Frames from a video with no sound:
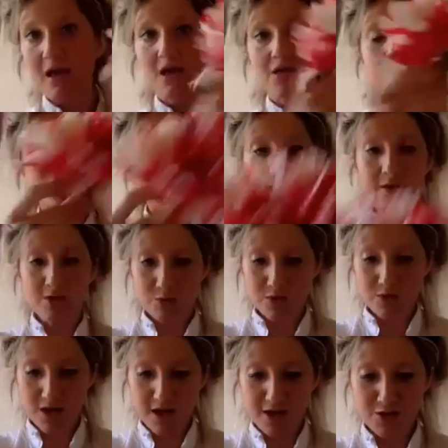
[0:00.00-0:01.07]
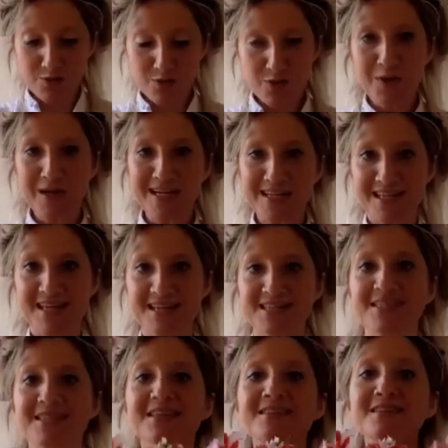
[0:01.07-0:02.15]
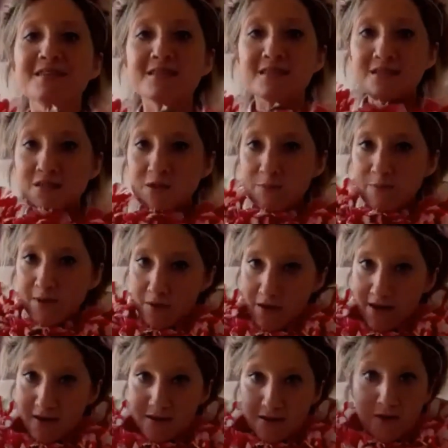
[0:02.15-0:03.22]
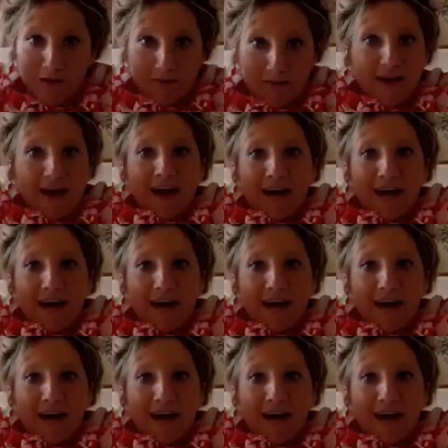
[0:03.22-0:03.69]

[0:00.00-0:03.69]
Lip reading: Look, I just want to quickly test this, because this could be quite. Look at that.